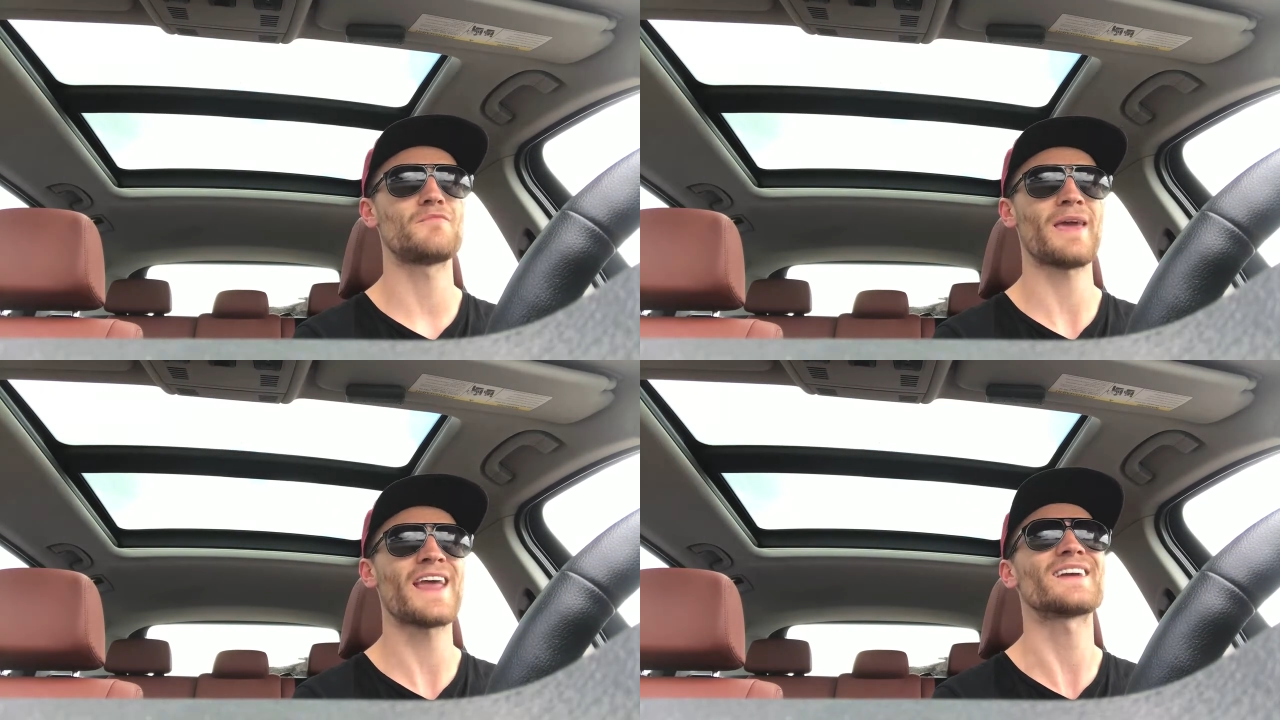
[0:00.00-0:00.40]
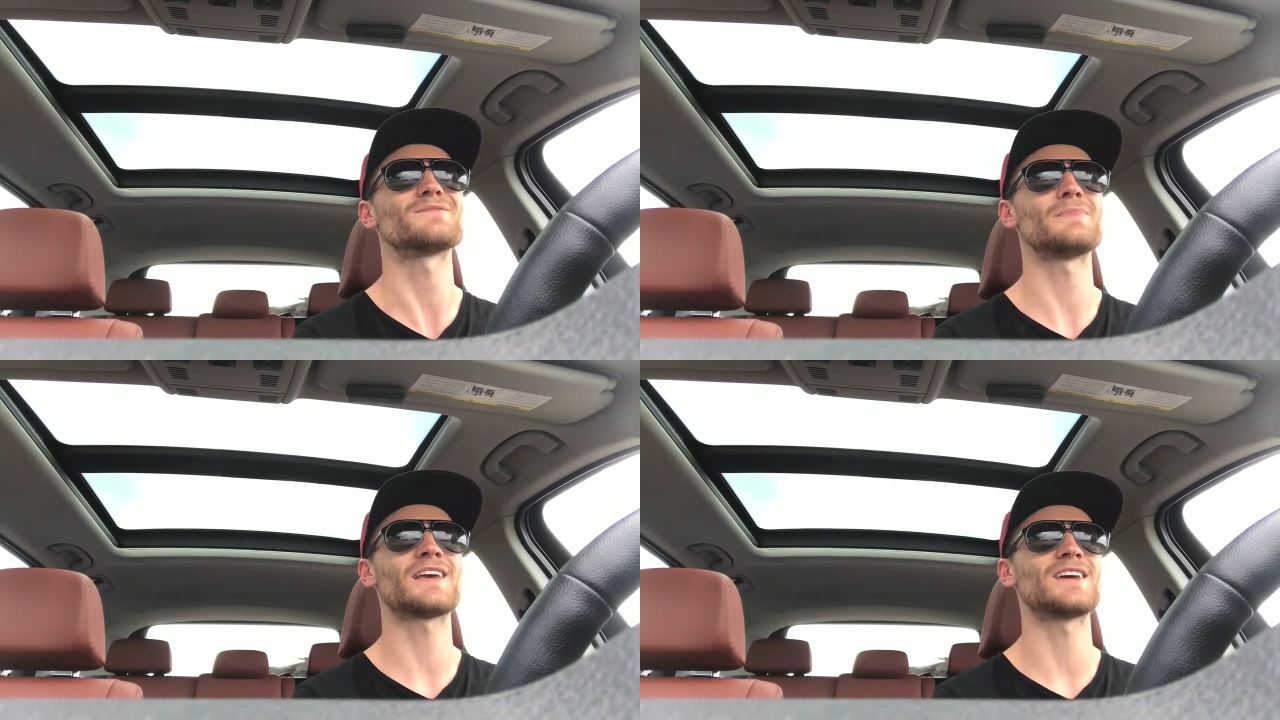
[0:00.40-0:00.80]

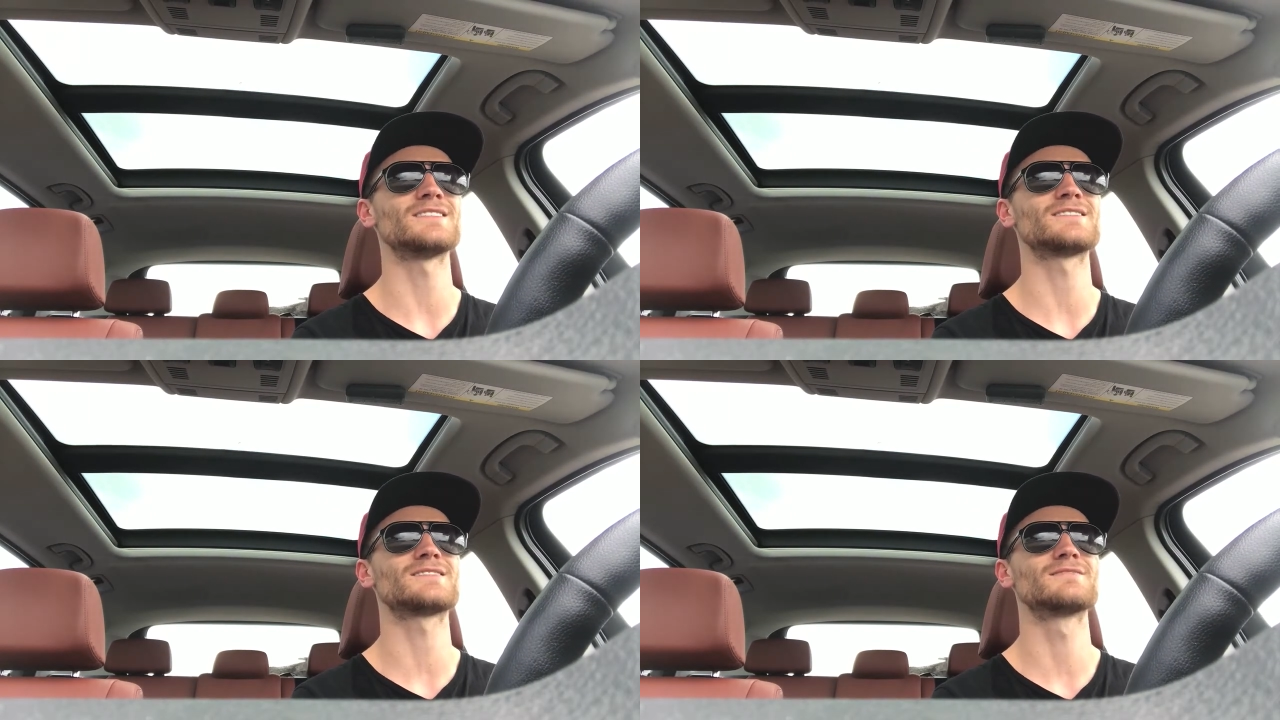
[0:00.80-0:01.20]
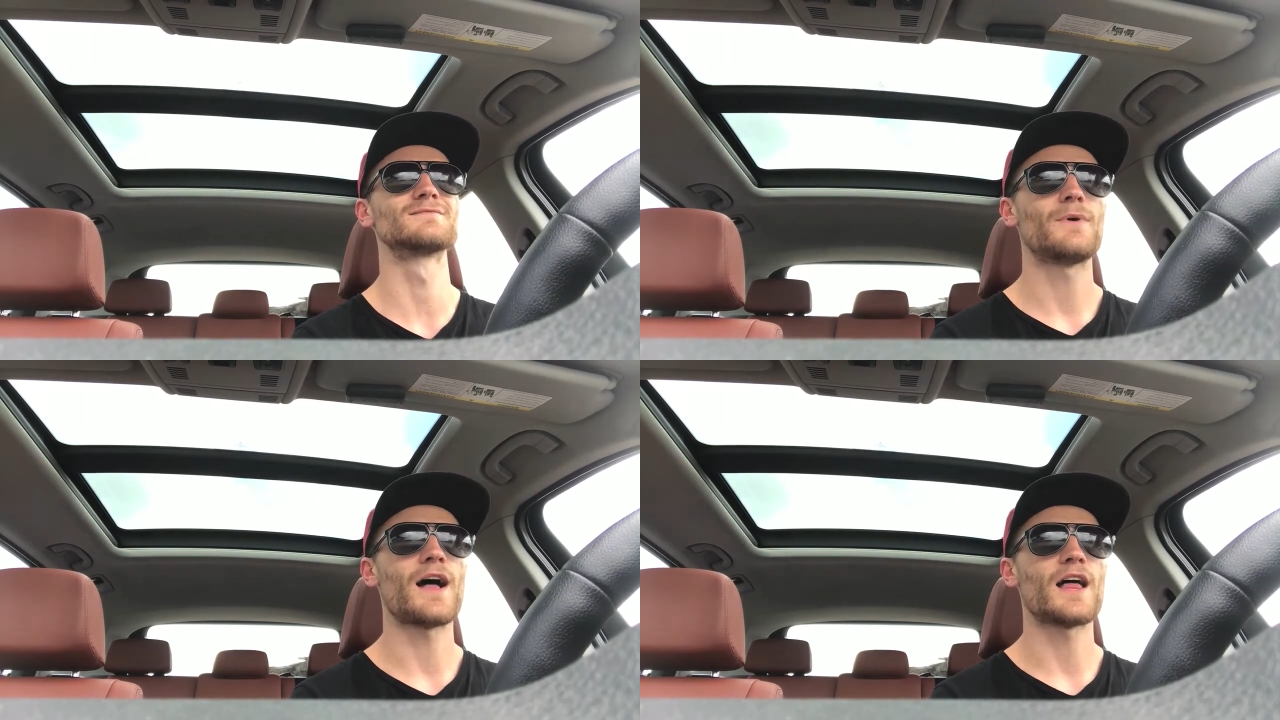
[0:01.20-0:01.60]
pain, because
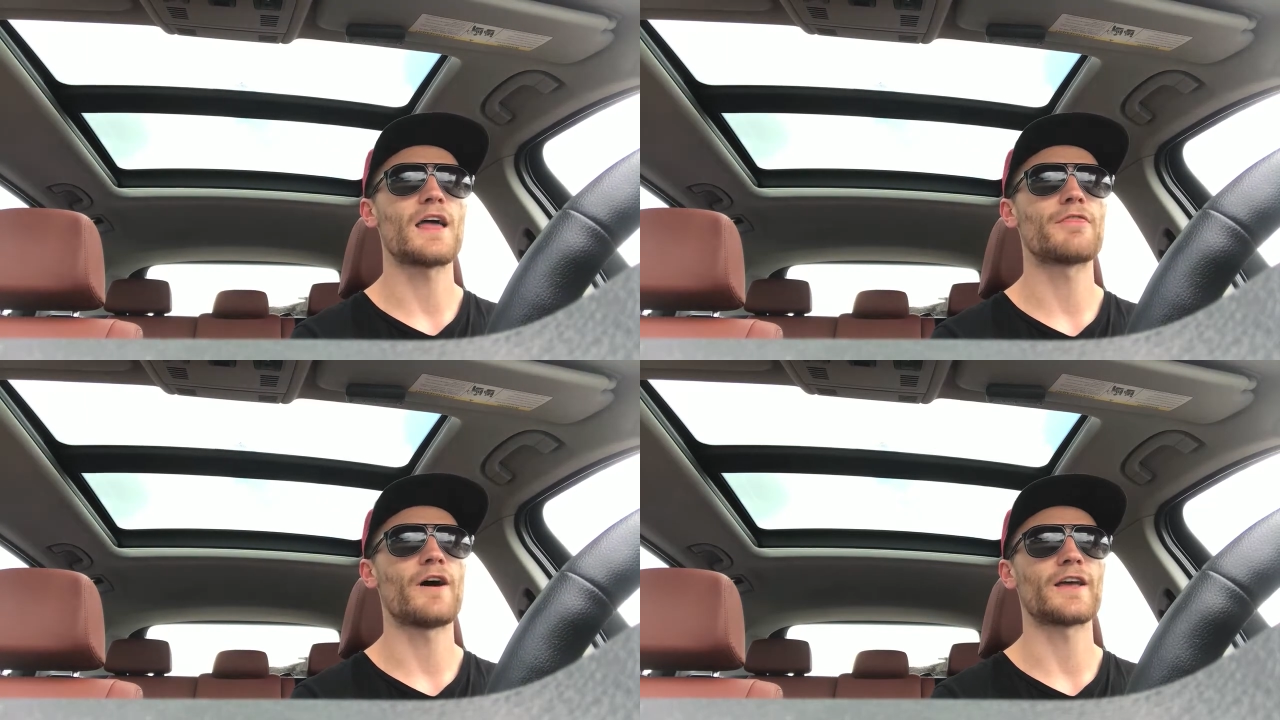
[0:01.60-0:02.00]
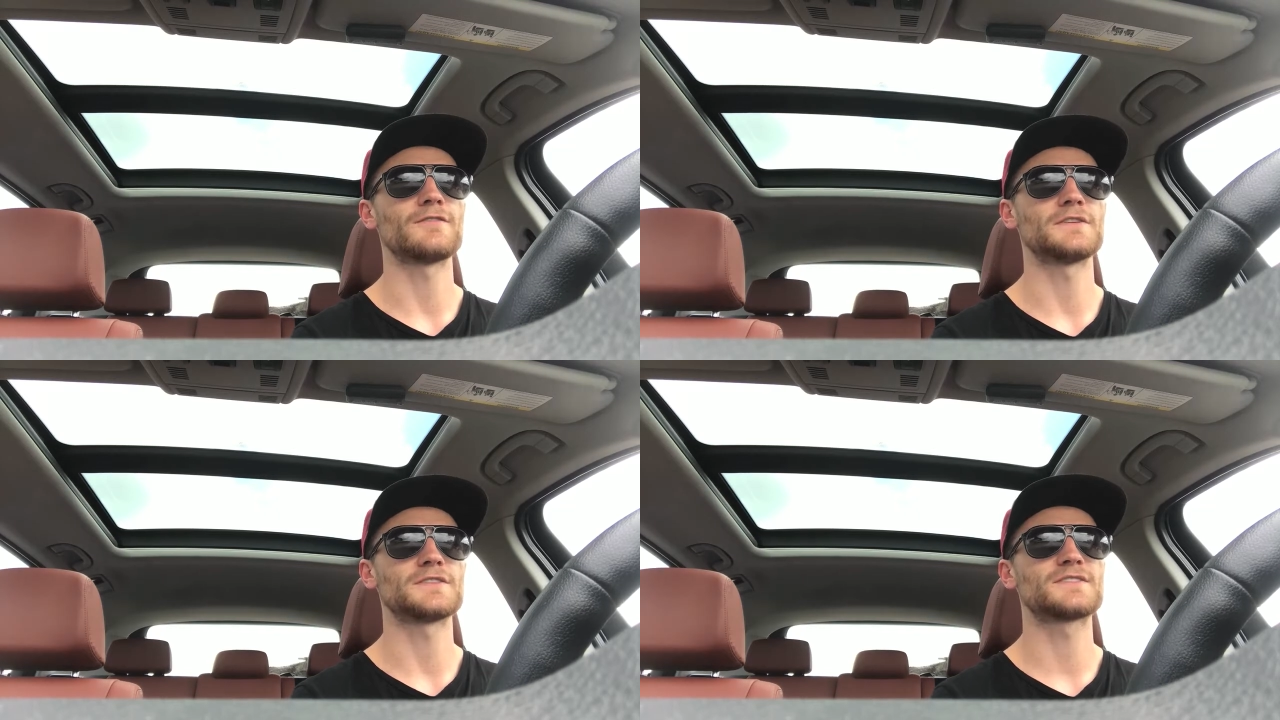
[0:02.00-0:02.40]
while I thought it was